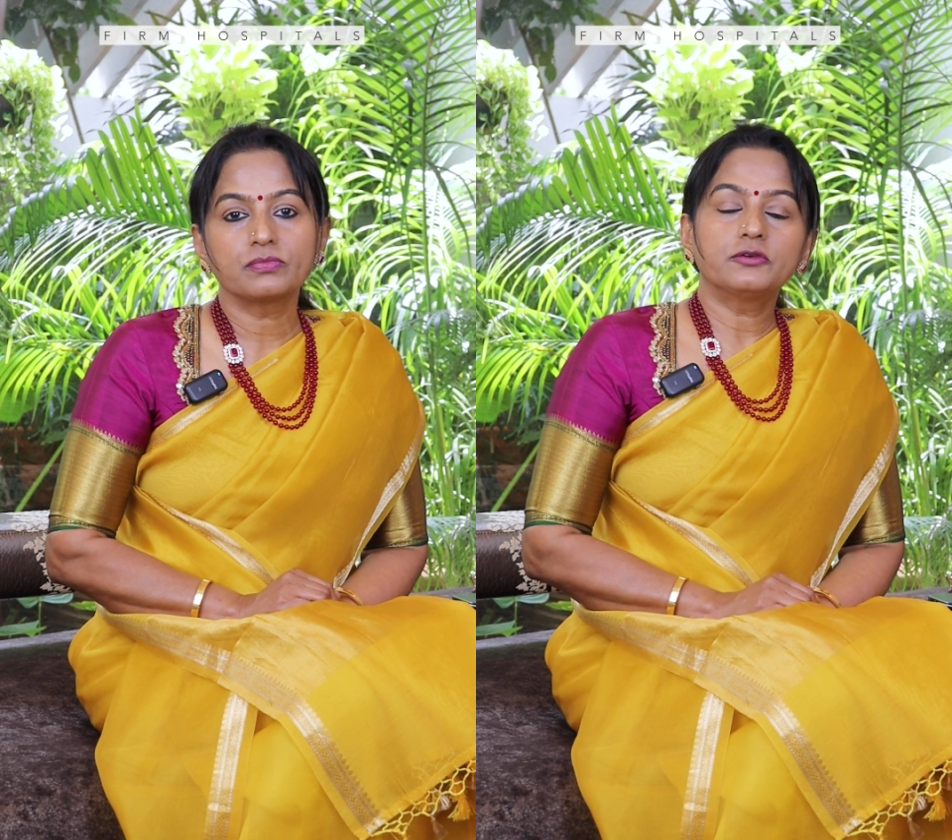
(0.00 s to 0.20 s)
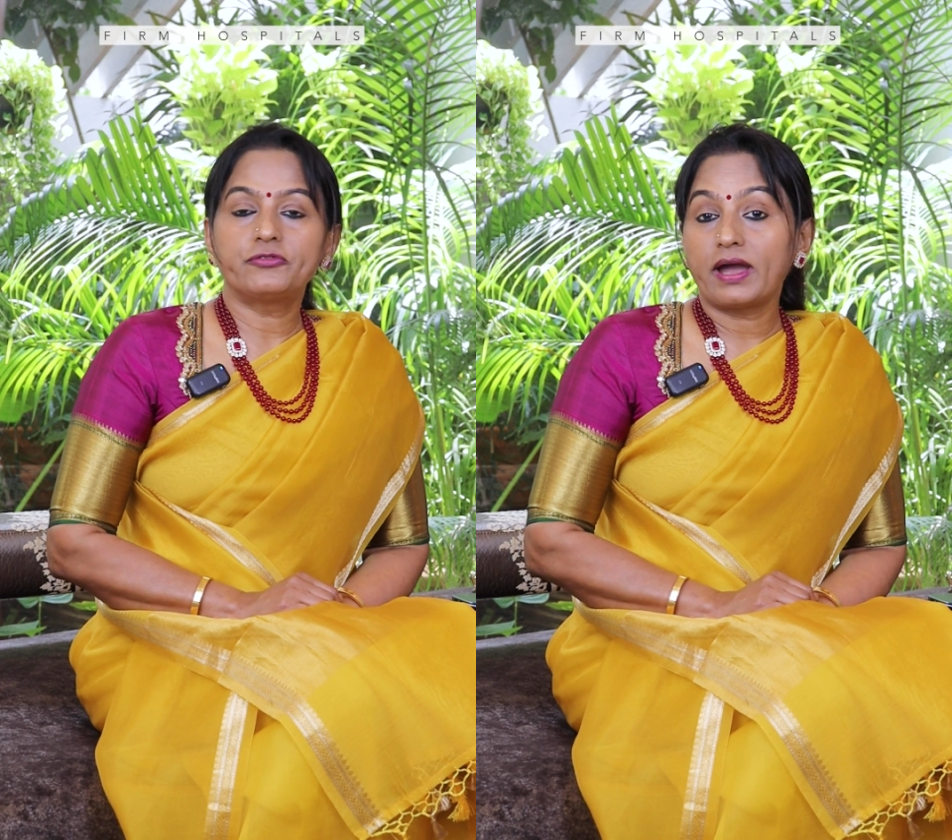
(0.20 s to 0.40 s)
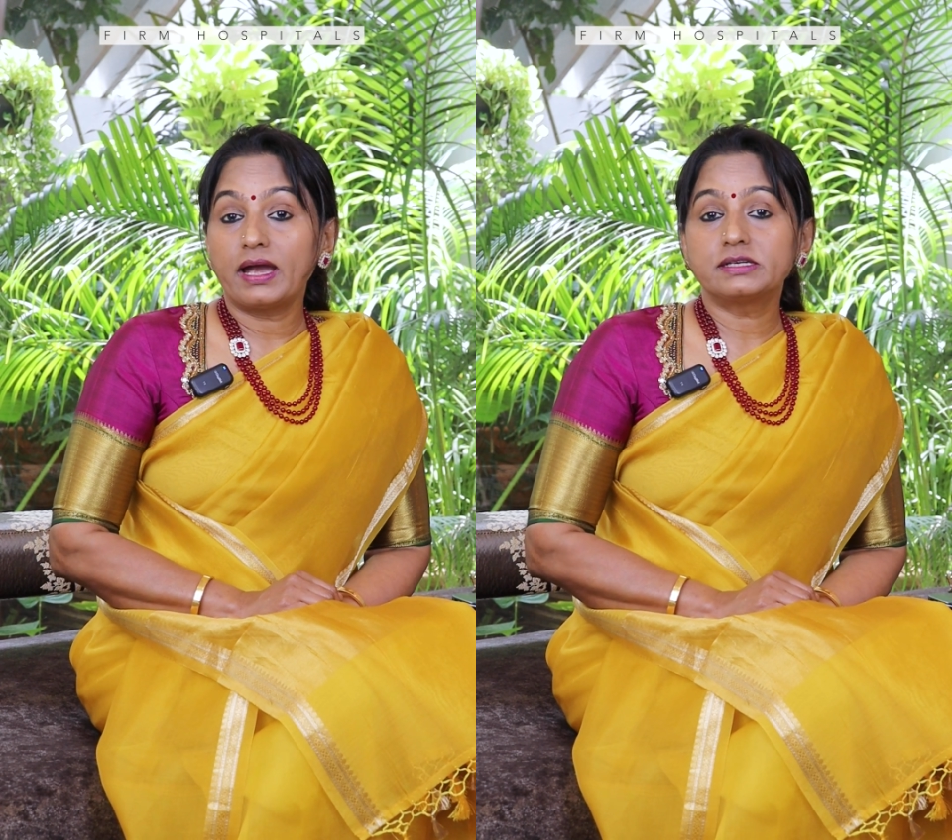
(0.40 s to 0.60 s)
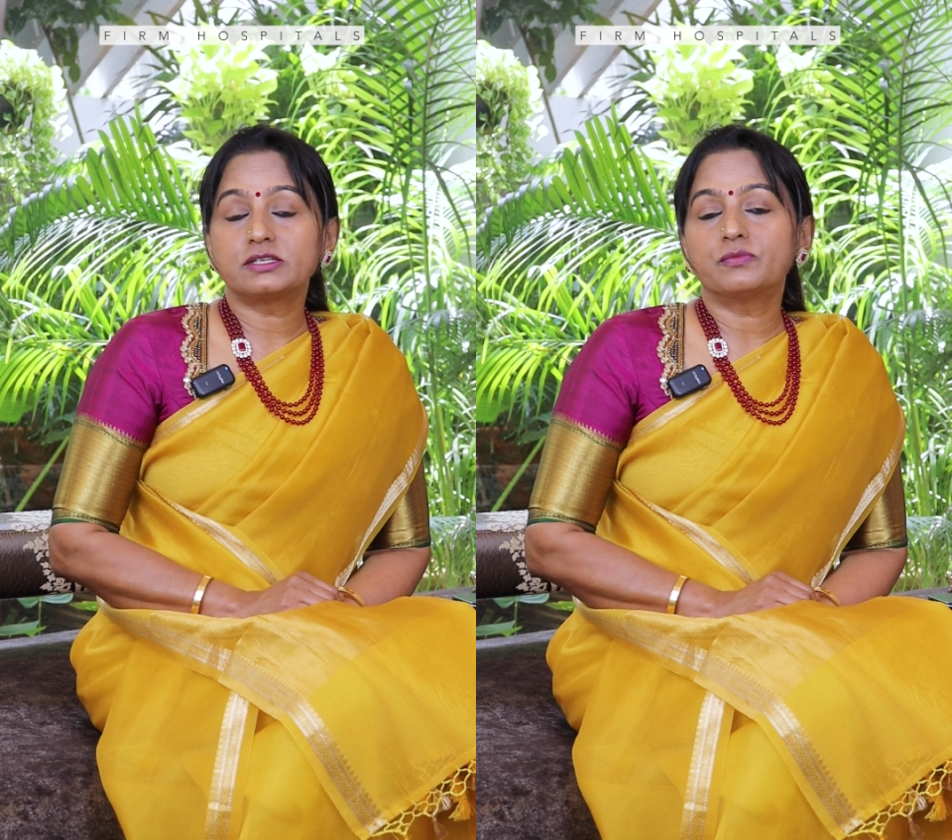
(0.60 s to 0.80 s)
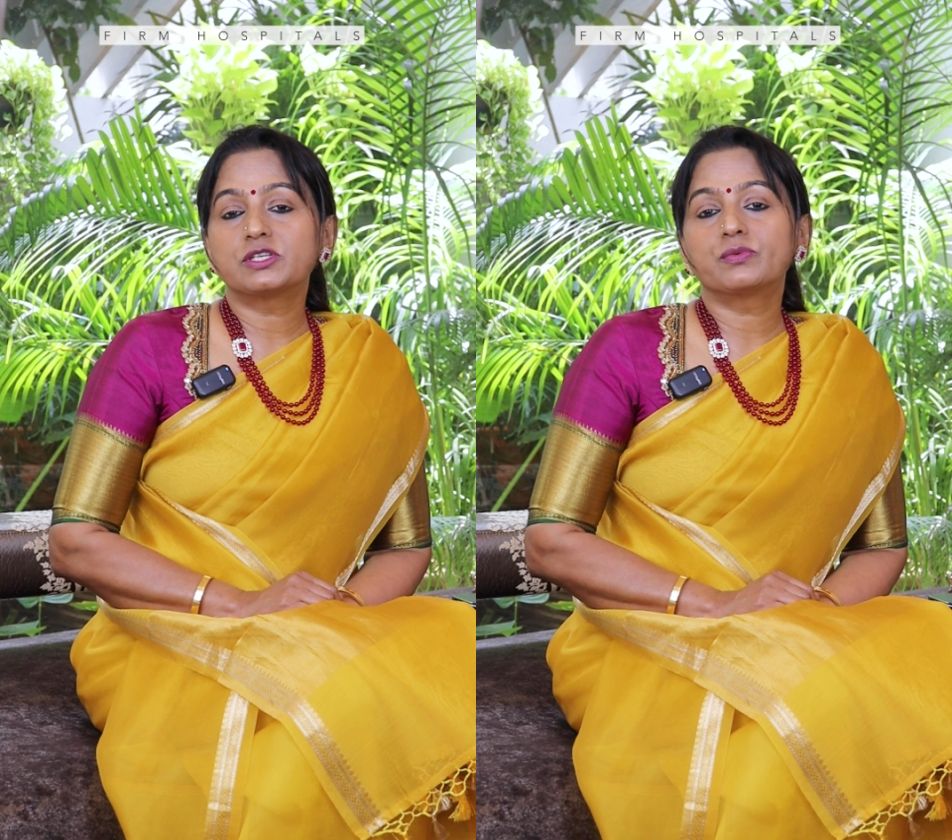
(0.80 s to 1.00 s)
The
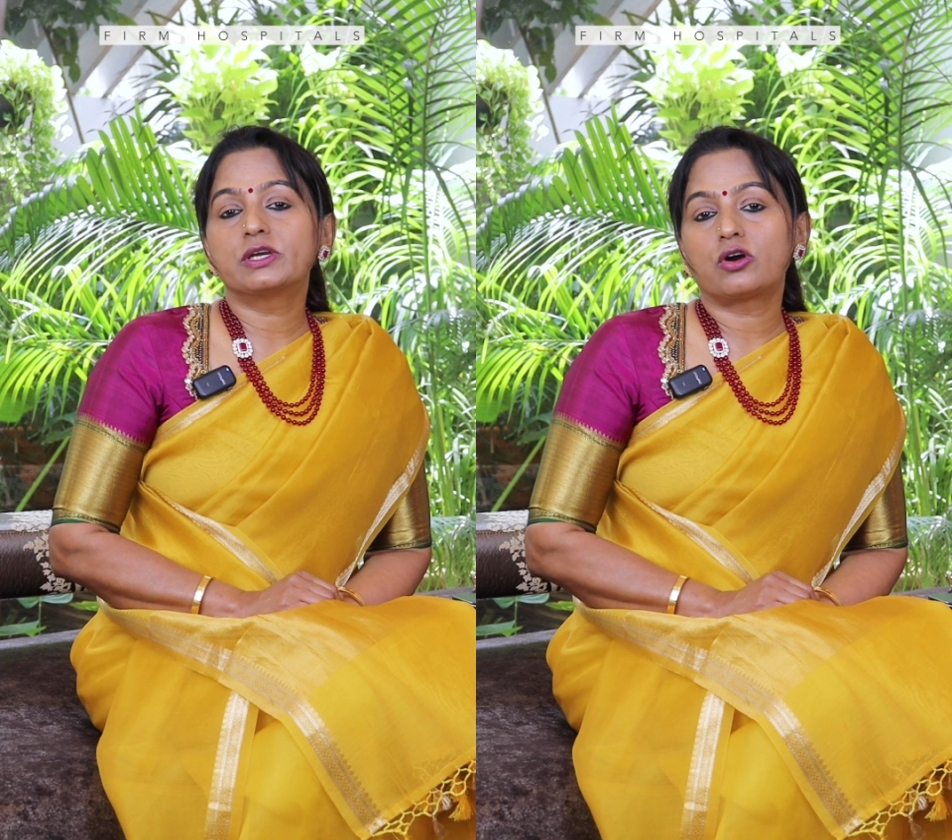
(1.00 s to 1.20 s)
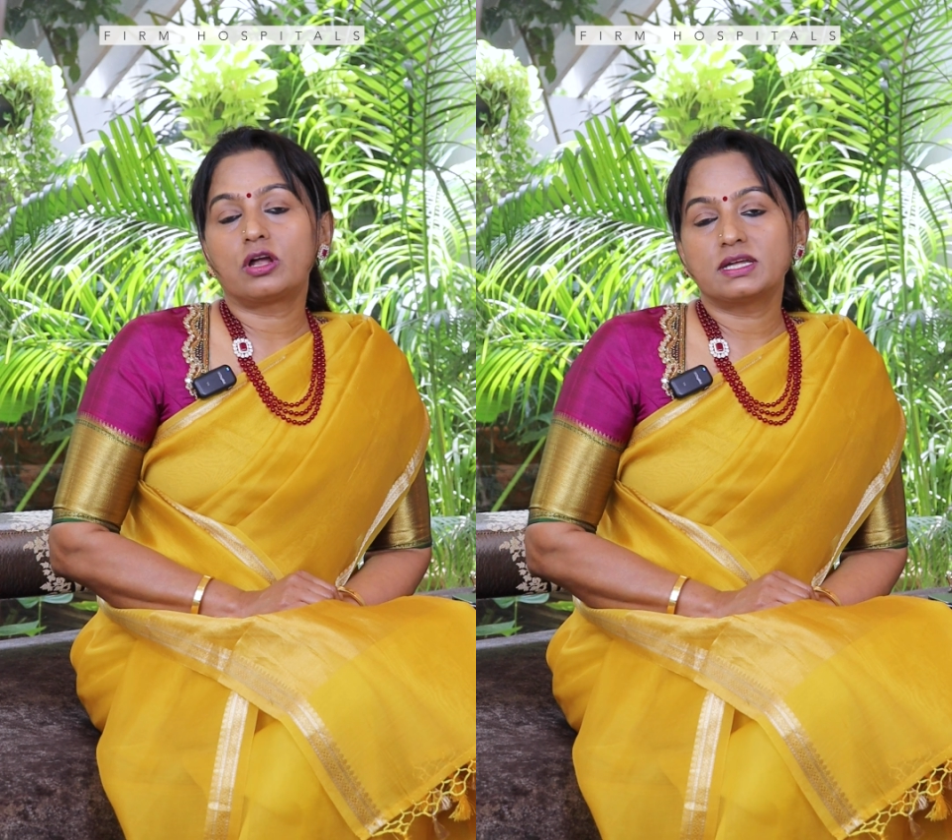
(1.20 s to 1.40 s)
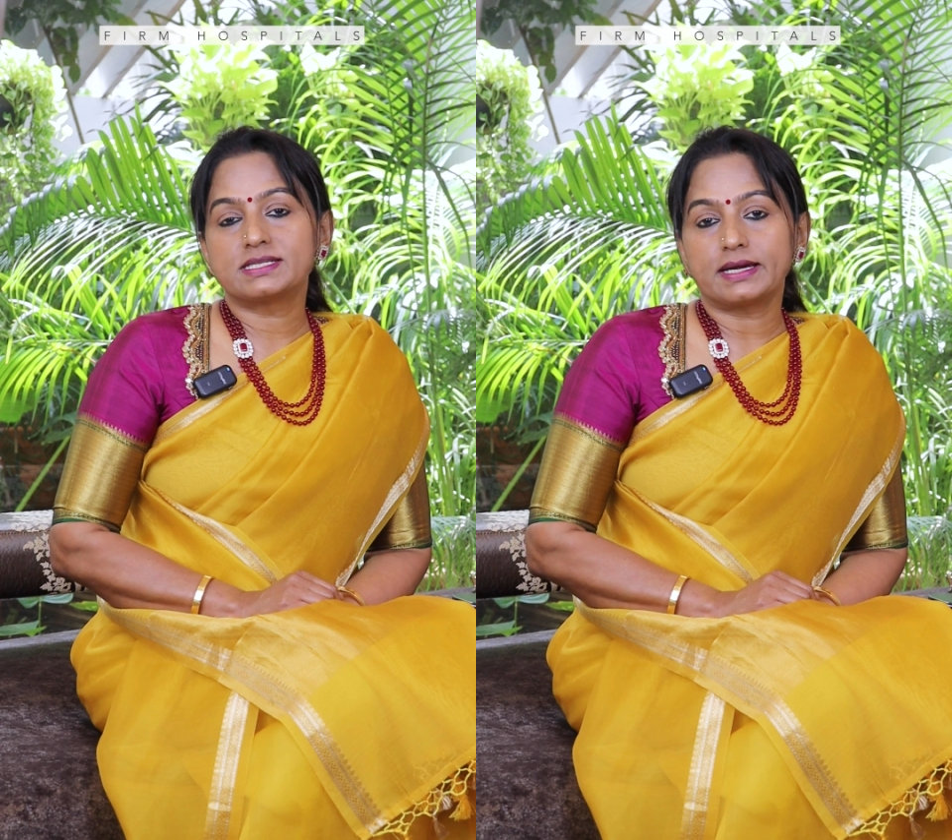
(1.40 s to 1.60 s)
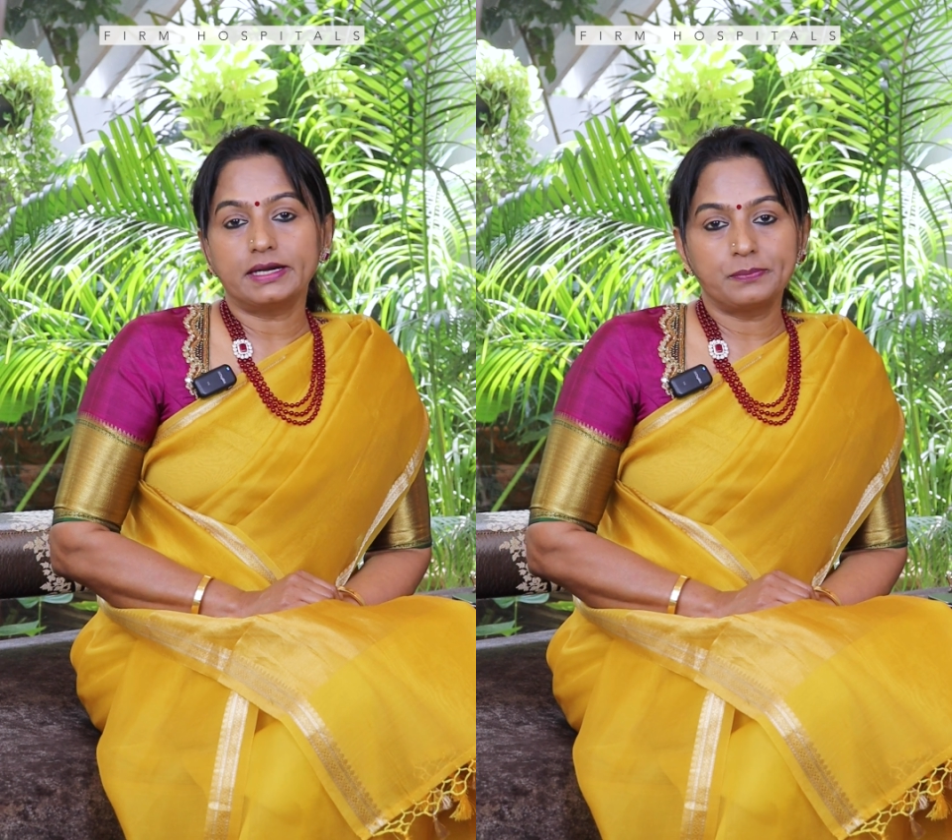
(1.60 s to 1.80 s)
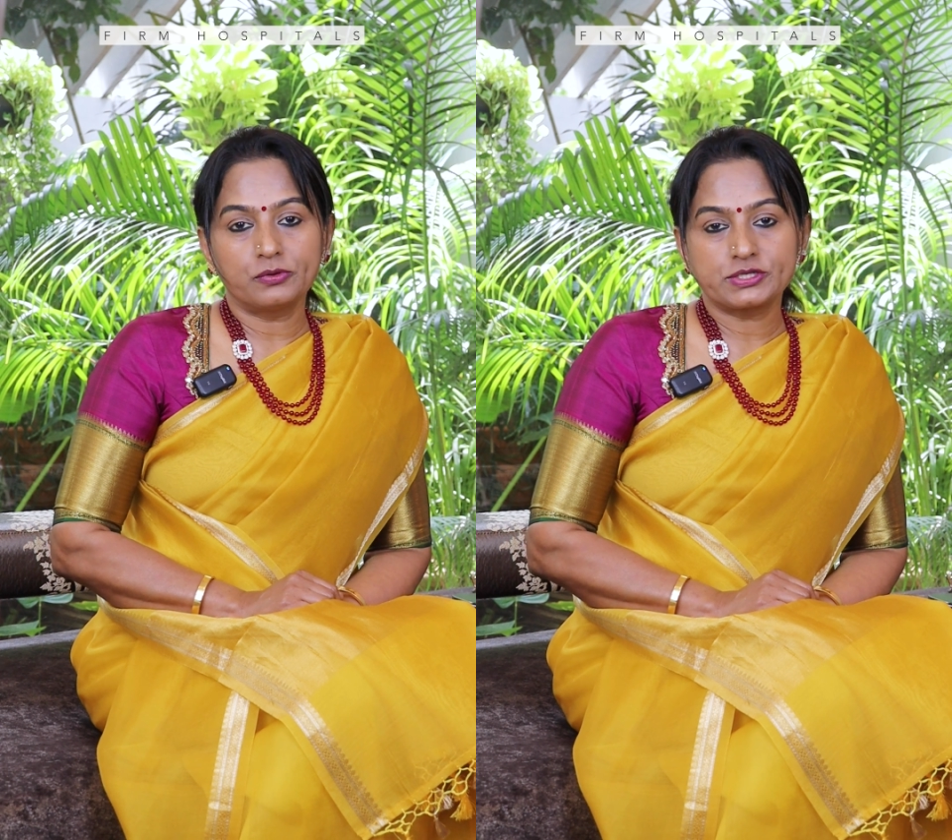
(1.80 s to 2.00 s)
fat, which we call as
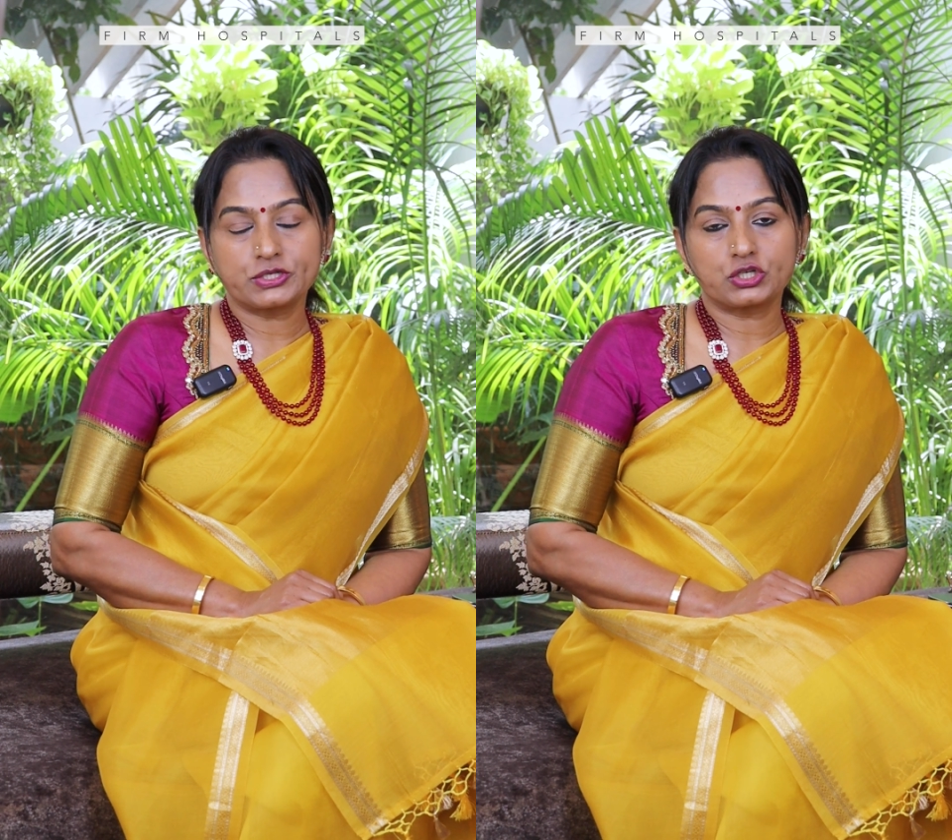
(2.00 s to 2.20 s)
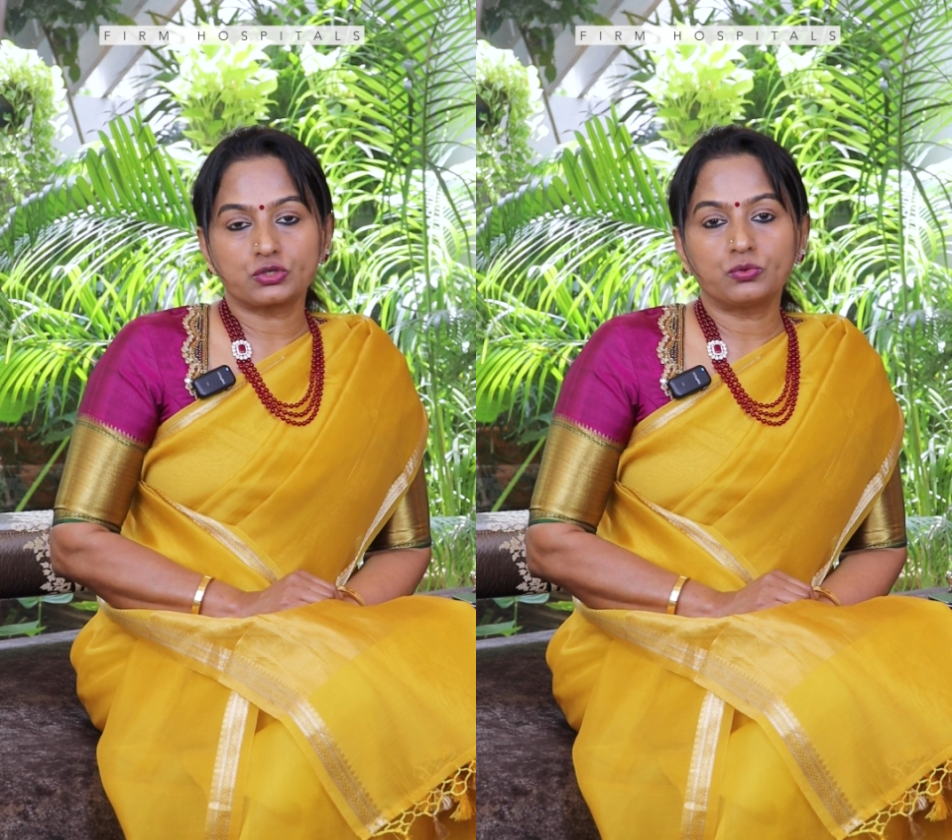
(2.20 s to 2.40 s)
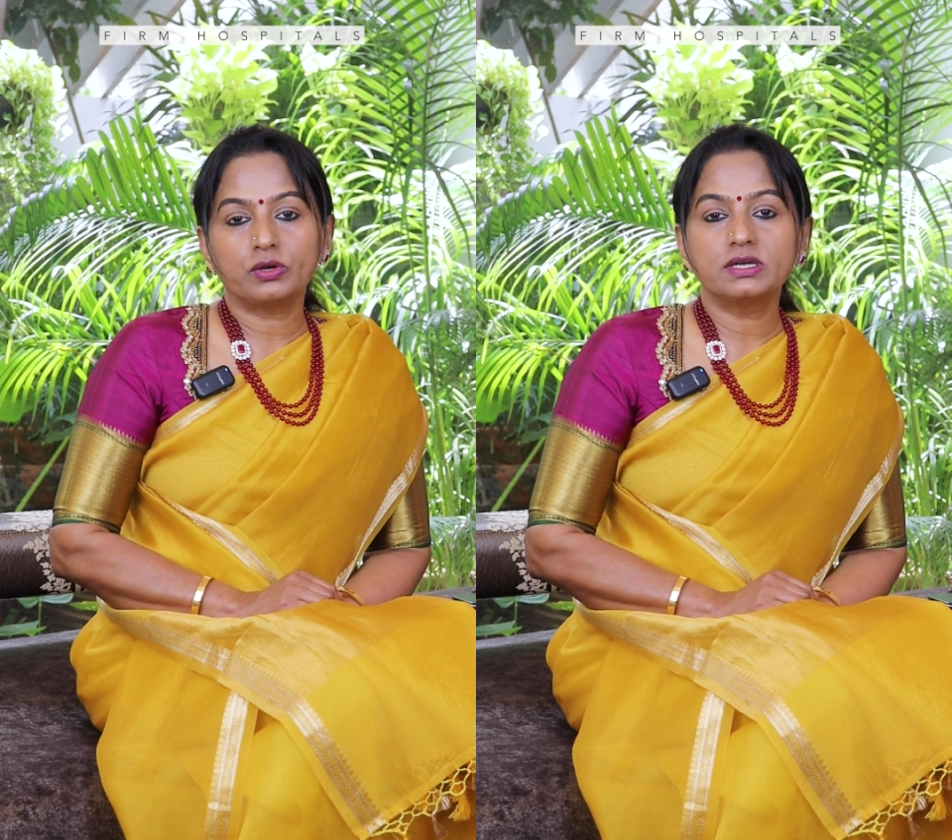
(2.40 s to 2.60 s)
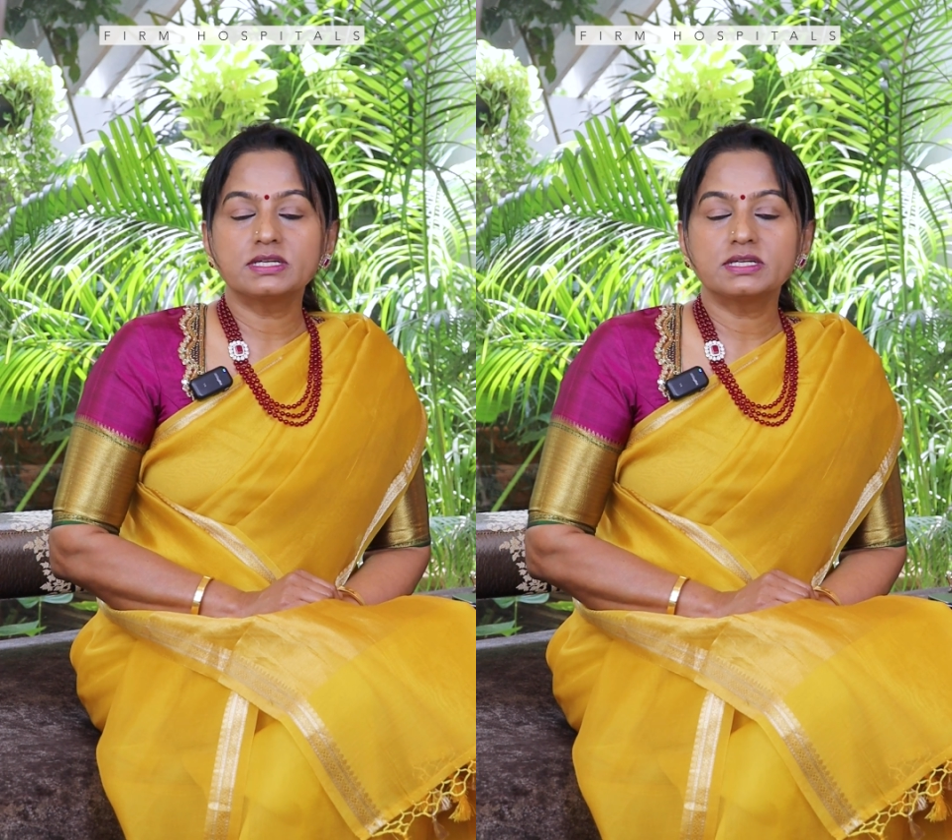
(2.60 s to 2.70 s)
adipose tissue,